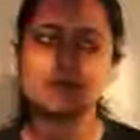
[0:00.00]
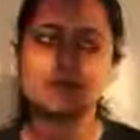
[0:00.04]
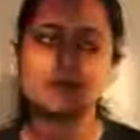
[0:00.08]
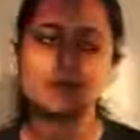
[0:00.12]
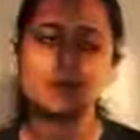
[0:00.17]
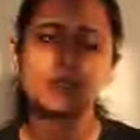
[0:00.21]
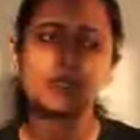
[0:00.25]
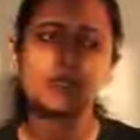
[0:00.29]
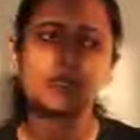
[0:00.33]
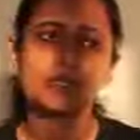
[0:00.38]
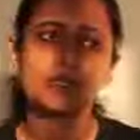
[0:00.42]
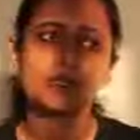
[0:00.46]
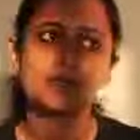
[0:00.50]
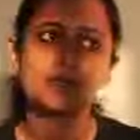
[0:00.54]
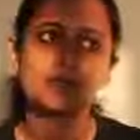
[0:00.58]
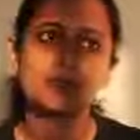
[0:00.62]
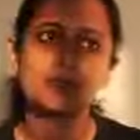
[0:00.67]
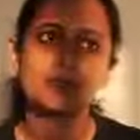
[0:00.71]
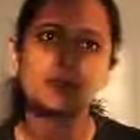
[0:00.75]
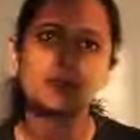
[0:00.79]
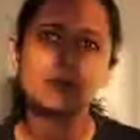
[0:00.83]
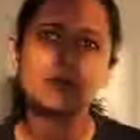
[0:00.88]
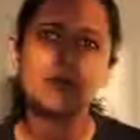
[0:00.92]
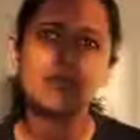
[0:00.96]
We
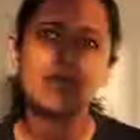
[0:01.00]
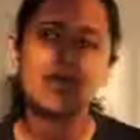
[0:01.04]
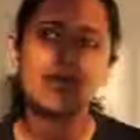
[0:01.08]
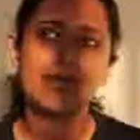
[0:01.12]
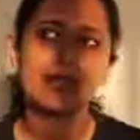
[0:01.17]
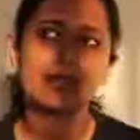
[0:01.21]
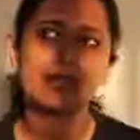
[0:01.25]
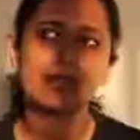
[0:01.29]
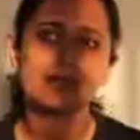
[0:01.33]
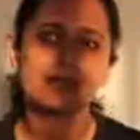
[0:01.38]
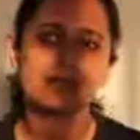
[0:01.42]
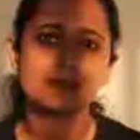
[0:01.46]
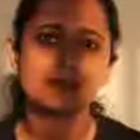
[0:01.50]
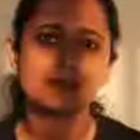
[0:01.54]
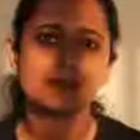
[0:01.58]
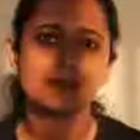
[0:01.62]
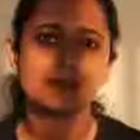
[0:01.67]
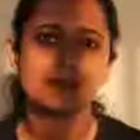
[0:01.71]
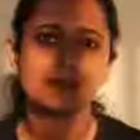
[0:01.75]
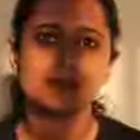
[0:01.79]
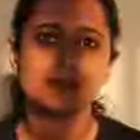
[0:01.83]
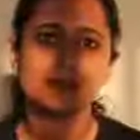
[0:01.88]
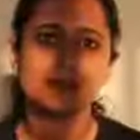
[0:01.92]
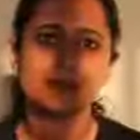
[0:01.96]
had
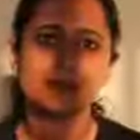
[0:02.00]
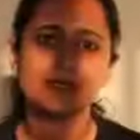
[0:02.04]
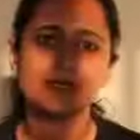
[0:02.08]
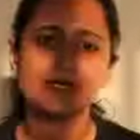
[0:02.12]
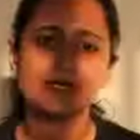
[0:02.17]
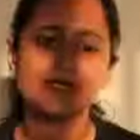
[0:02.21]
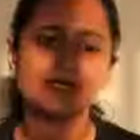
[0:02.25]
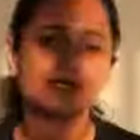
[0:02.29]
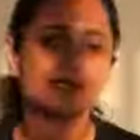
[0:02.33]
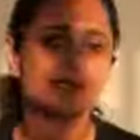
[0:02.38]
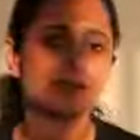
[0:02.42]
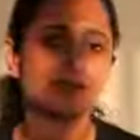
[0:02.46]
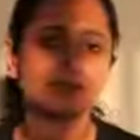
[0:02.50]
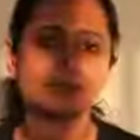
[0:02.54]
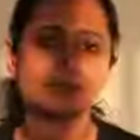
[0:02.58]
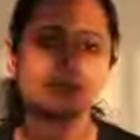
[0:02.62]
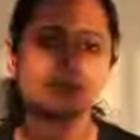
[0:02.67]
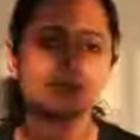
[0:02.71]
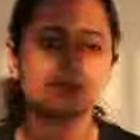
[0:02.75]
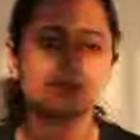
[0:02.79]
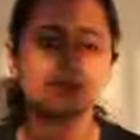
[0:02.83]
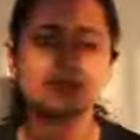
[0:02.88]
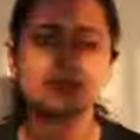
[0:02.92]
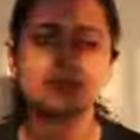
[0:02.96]
the
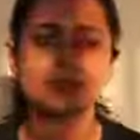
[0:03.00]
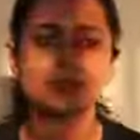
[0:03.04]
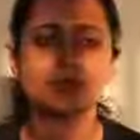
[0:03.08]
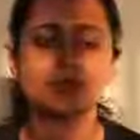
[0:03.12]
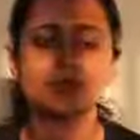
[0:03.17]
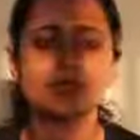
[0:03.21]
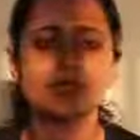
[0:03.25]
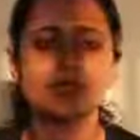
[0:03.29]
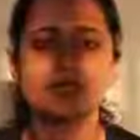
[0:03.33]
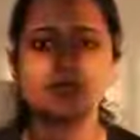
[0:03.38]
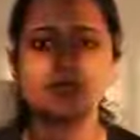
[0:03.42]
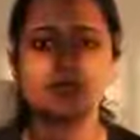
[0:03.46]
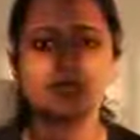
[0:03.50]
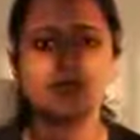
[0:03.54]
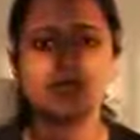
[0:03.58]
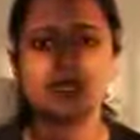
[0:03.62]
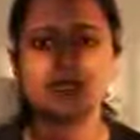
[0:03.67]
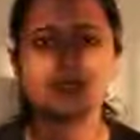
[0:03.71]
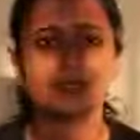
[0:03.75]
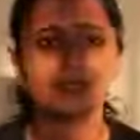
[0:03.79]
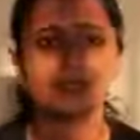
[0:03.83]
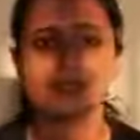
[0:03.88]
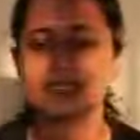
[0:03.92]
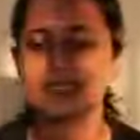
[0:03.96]

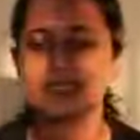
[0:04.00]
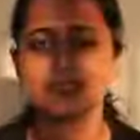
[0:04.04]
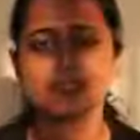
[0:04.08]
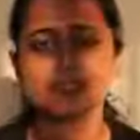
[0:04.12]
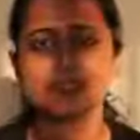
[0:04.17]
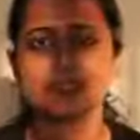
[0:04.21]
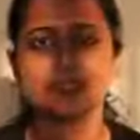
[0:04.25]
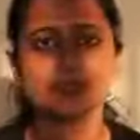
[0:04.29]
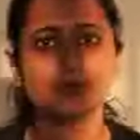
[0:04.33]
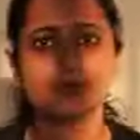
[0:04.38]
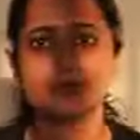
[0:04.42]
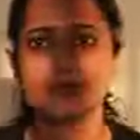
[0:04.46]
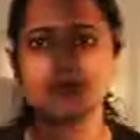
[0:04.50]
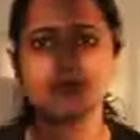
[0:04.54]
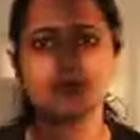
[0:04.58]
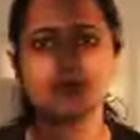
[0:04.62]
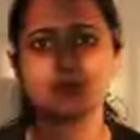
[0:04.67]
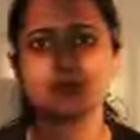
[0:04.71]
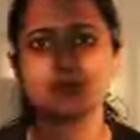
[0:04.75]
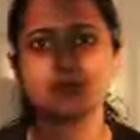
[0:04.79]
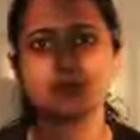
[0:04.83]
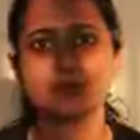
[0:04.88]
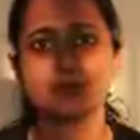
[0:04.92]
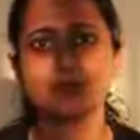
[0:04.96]
nice sessions with
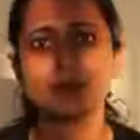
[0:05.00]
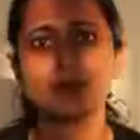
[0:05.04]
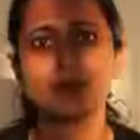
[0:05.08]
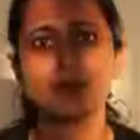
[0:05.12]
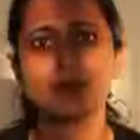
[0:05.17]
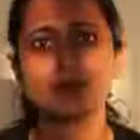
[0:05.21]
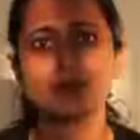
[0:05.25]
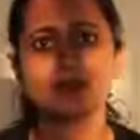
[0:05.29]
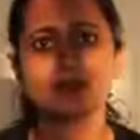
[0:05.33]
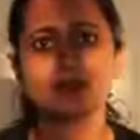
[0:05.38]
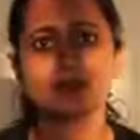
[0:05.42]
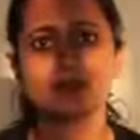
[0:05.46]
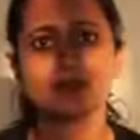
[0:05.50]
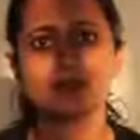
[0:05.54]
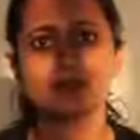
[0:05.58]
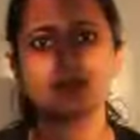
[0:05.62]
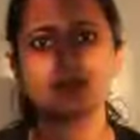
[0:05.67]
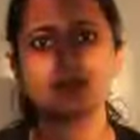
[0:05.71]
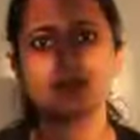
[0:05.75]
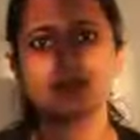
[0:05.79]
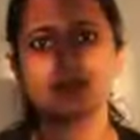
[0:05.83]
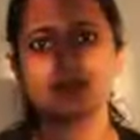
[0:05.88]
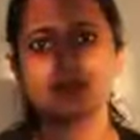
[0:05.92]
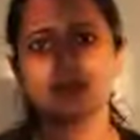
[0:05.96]
Prabhat
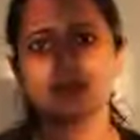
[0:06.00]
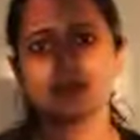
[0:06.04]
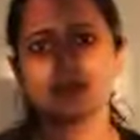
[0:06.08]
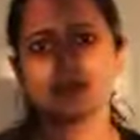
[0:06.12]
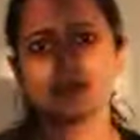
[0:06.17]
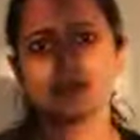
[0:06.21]
and